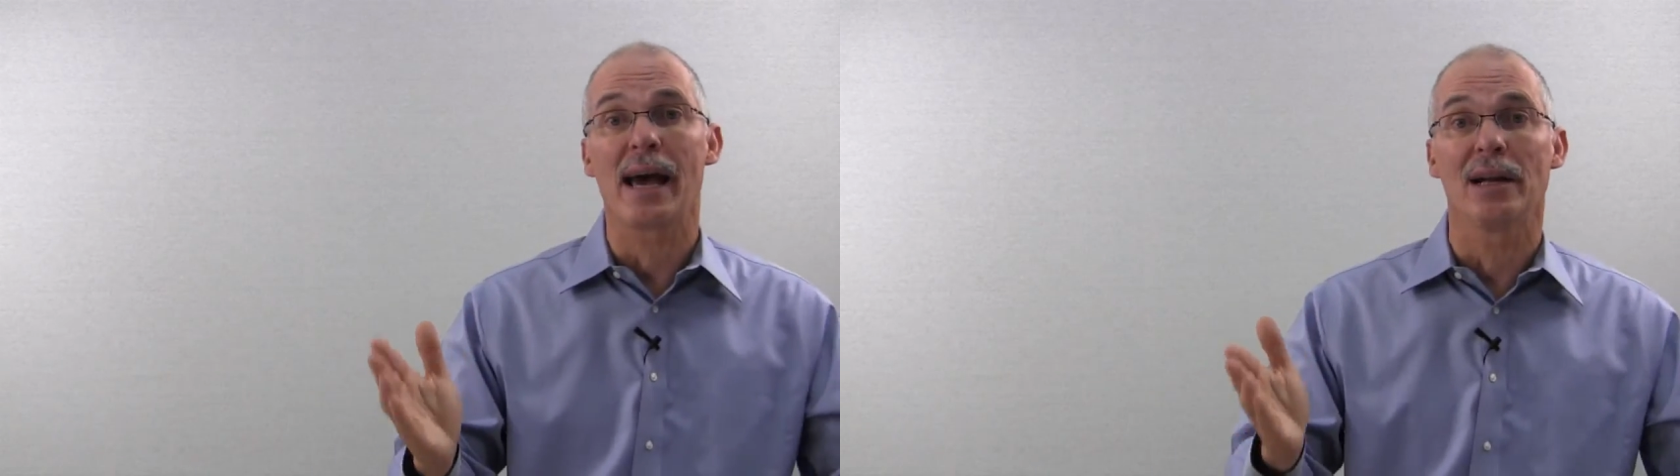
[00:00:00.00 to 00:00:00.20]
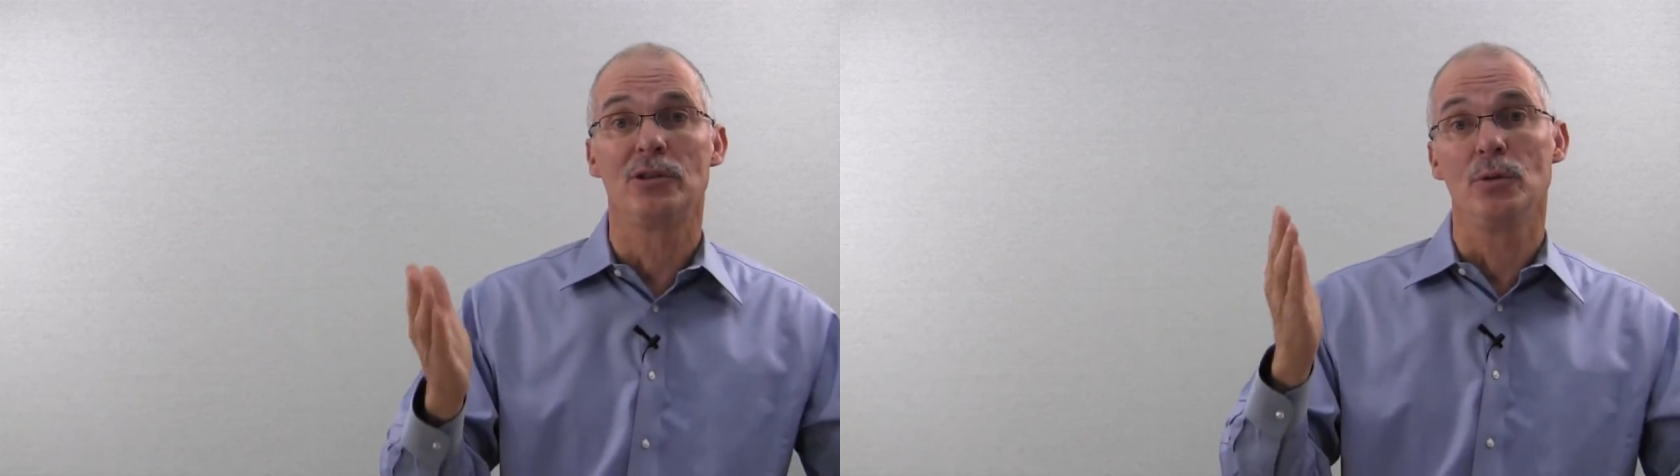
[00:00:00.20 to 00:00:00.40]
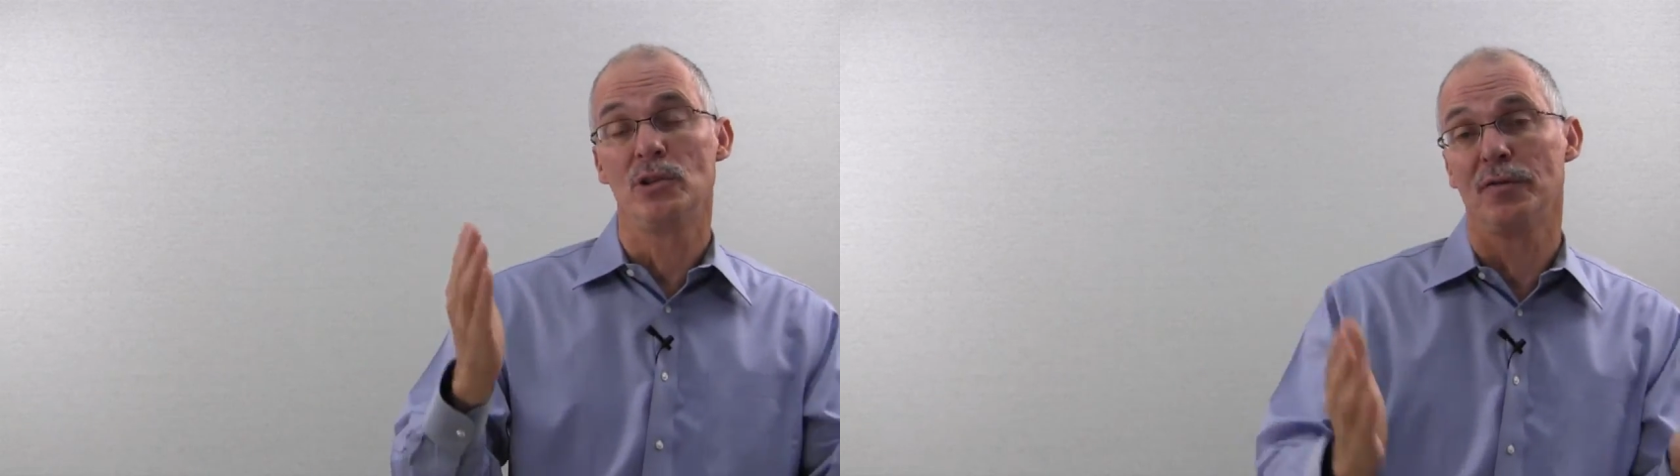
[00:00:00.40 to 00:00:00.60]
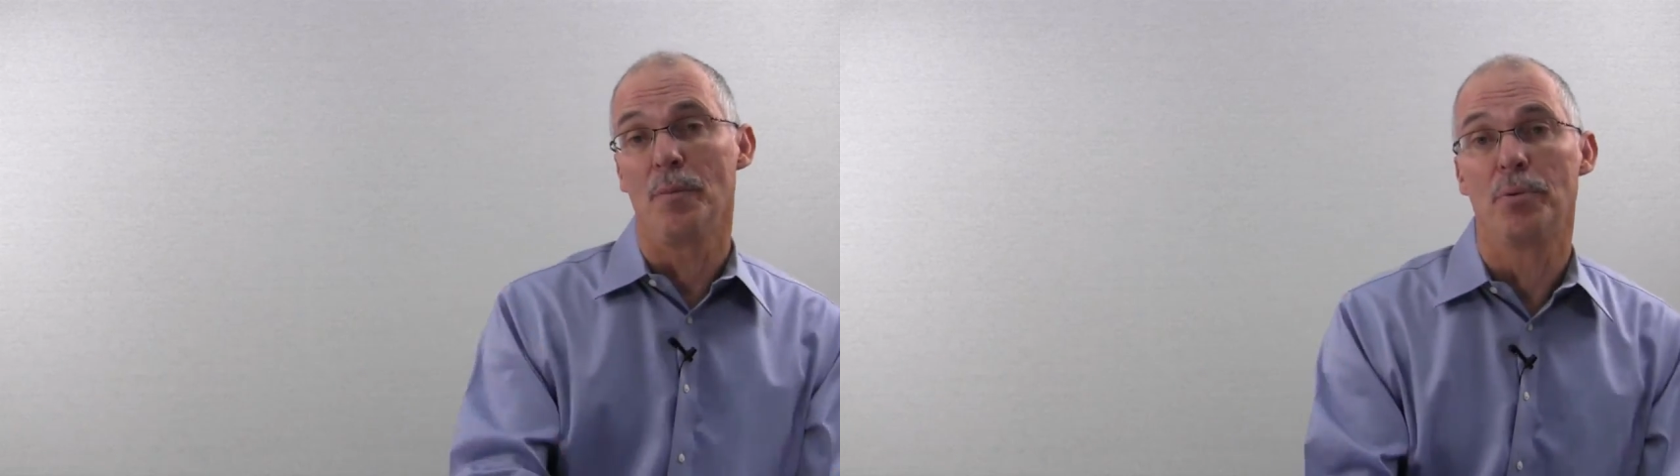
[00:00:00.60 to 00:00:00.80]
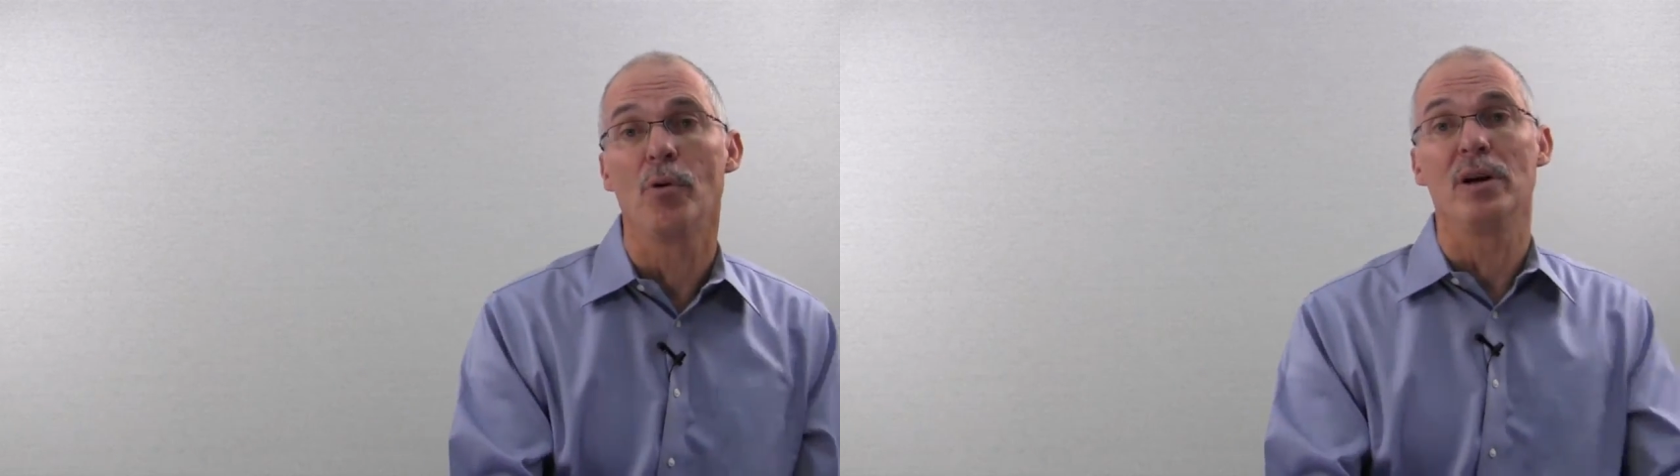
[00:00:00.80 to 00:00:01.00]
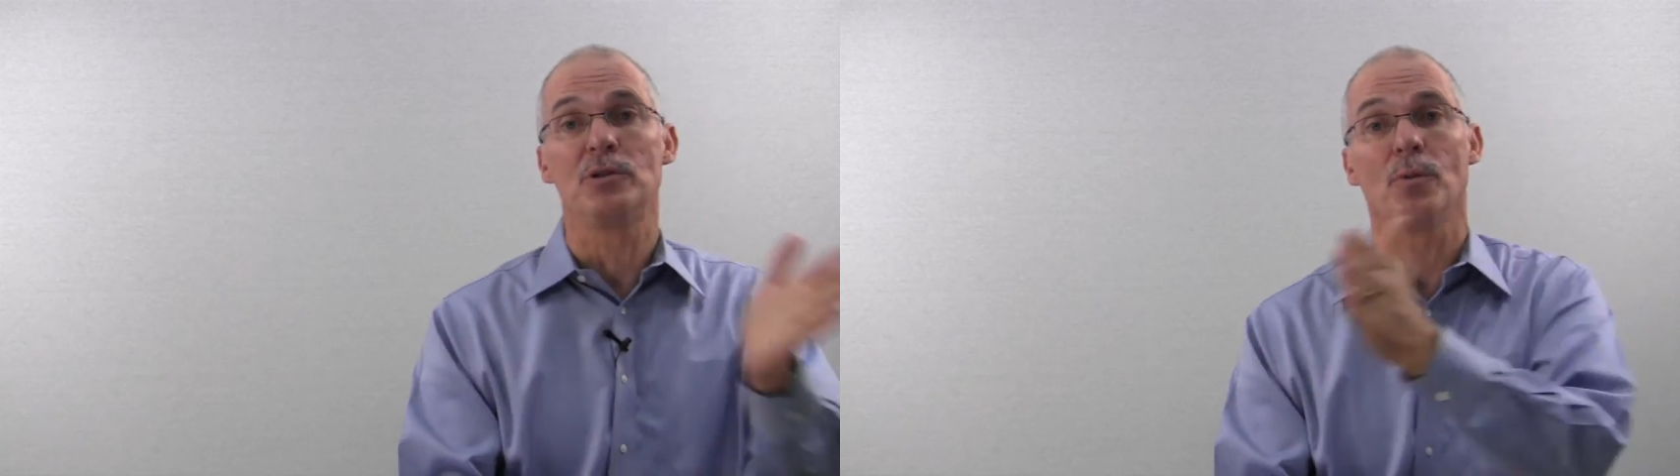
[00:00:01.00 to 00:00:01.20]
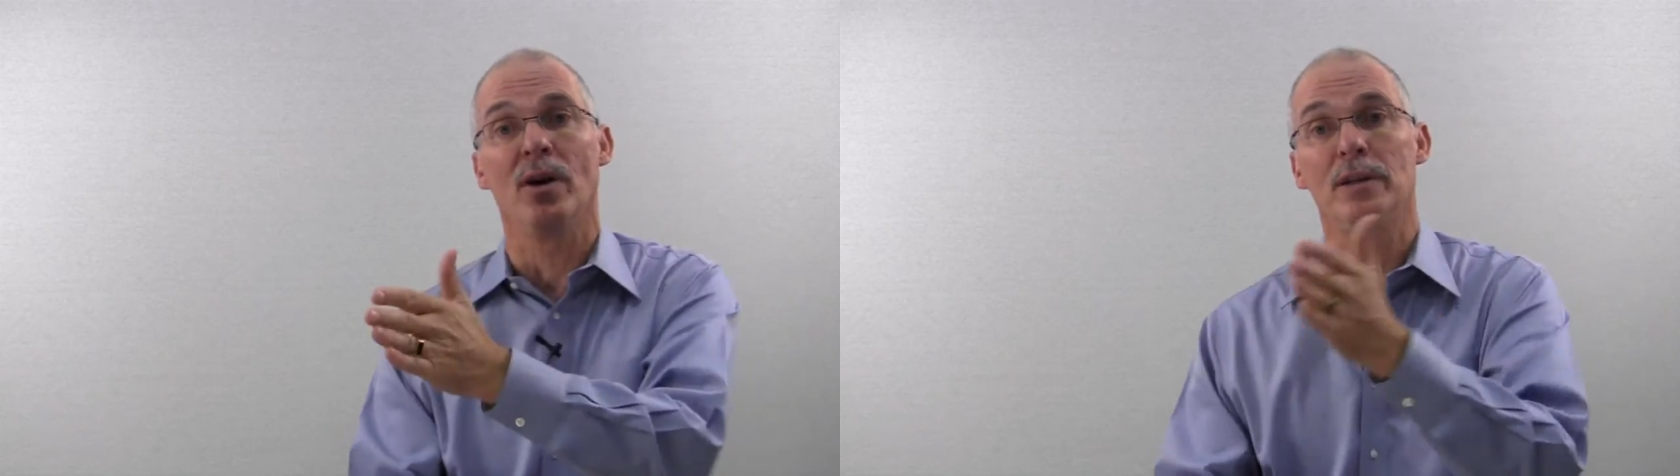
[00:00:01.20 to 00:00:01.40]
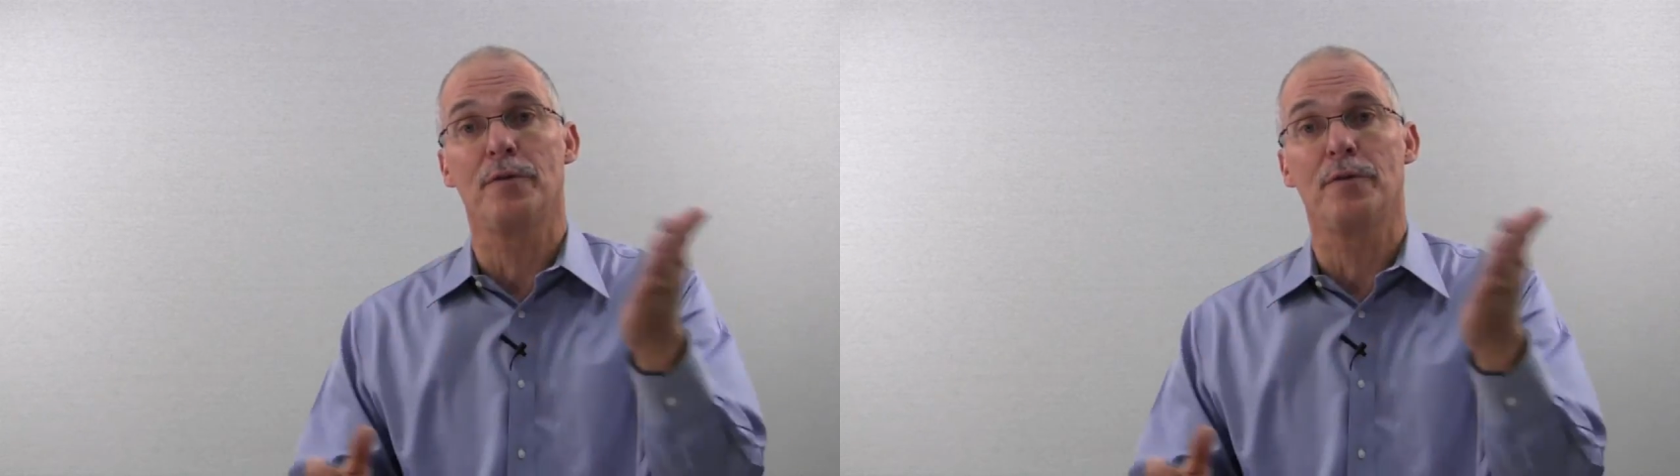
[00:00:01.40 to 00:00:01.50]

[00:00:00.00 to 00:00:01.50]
attitudes of employees relate